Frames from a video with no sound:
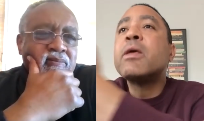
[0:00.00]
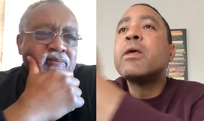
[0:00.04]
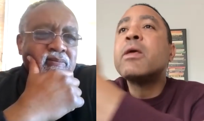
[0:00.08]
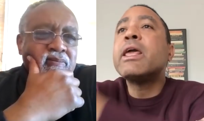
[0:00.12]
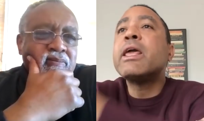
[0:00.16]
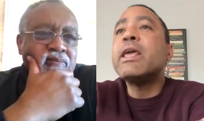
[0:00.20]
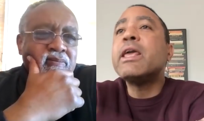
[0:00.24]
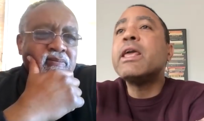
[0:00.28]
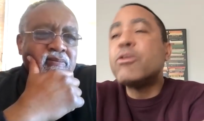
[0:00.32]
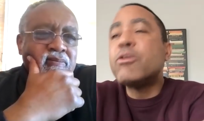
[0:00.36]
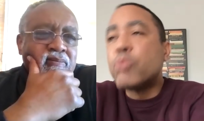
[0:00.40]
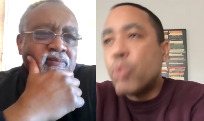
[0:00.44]

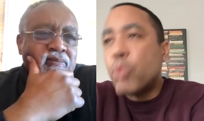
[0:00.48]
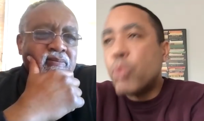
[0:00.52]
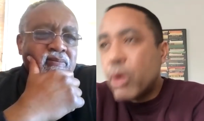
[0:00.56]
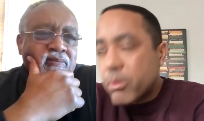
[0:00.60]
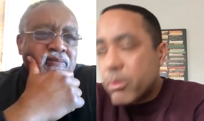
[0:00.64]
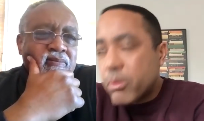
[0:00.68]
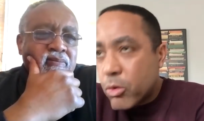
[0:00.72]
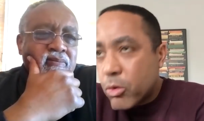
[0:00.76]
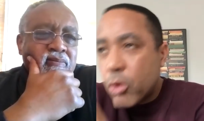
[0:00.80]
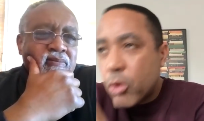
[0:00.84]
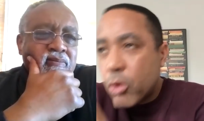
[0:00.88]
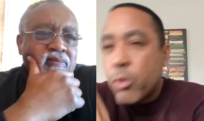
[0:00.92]
Speaker 1: is one
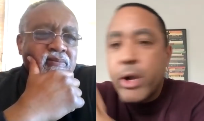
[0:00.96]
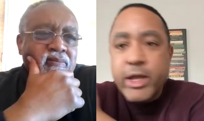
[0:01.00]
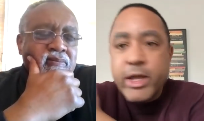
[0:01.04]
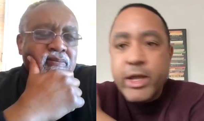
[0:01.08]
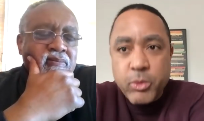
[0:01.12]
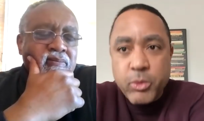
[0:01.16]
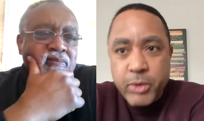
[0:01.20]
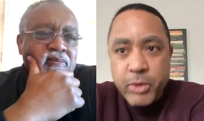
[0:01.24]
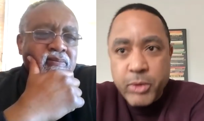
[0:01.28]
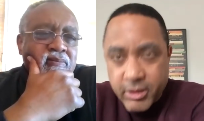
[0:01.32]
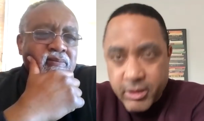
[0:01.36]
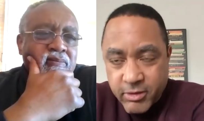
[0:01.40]
more way that we
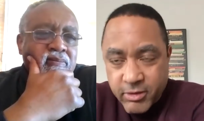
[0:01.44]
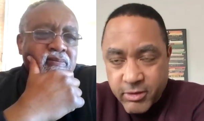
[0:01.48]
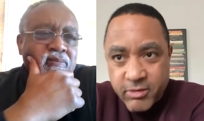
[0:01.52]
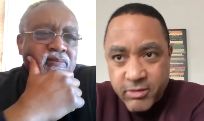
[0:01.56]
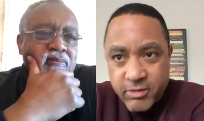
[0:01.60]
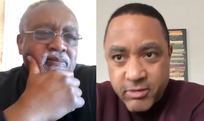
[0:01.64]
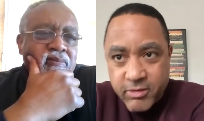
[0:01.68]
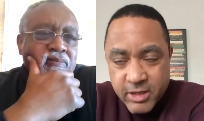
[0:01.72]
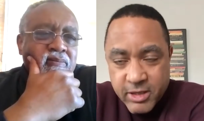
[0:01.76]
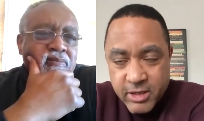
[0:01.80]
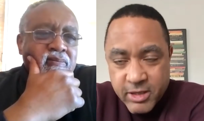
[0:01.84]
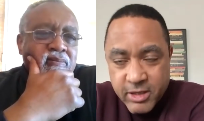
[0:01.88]
can
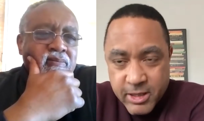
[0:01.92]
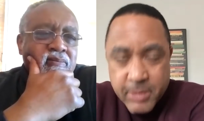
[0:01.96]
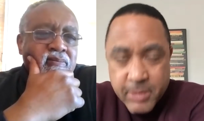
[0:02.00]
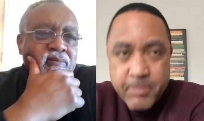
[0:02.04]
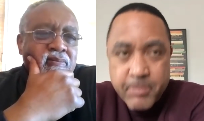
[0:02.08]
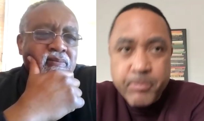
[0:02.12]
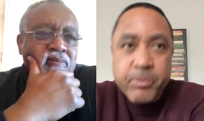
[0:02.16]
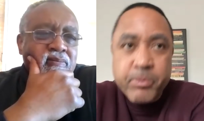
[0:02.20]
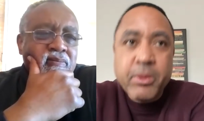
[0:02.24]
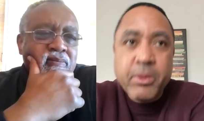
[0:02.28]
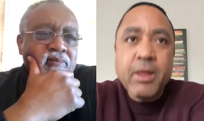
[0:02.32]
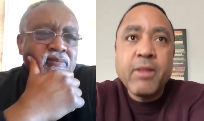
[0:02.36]
see
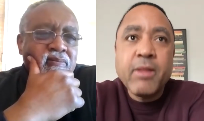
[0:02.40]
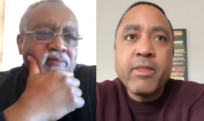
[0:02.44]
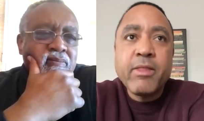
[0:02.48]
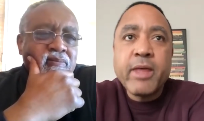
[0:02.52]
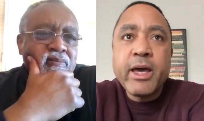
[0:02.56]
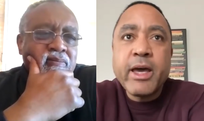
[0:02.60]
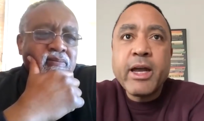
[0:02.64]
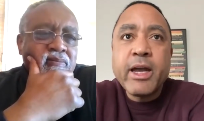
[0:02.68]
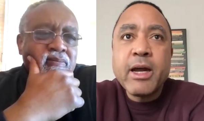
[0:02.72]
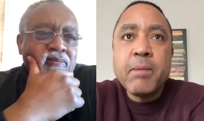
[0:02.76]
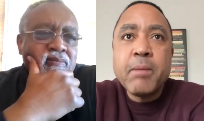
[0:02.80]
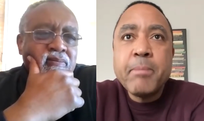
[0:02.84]
that
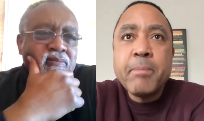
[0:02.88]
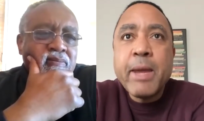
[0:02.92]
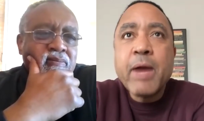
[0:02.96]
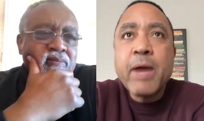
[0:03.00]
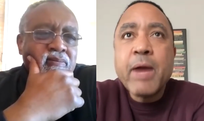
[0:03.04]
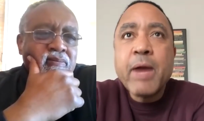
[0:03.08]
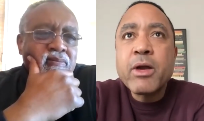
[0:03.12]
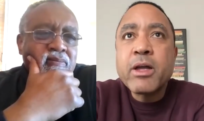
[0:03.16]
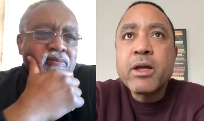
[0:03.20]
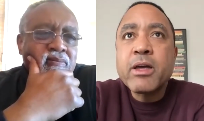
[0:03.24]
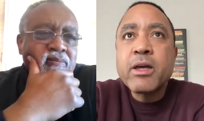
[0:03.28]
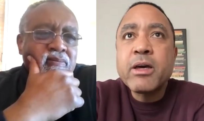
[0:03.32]

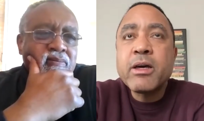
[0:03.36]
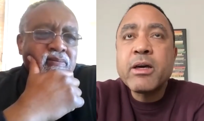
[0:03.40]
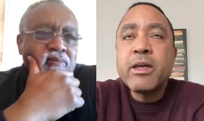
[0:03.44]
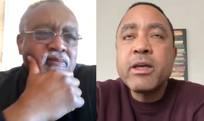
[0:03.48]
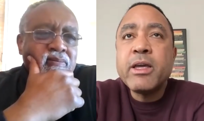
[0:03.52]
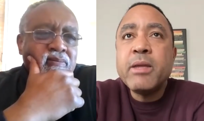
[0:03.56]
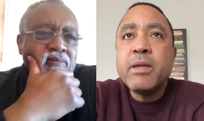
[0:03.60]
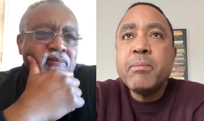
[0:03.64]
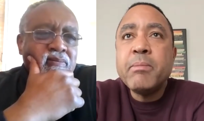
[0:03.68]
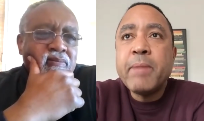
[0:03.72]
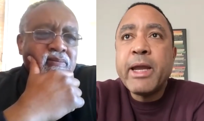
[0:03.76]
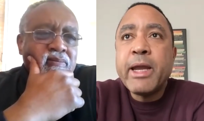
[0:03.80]
America, in many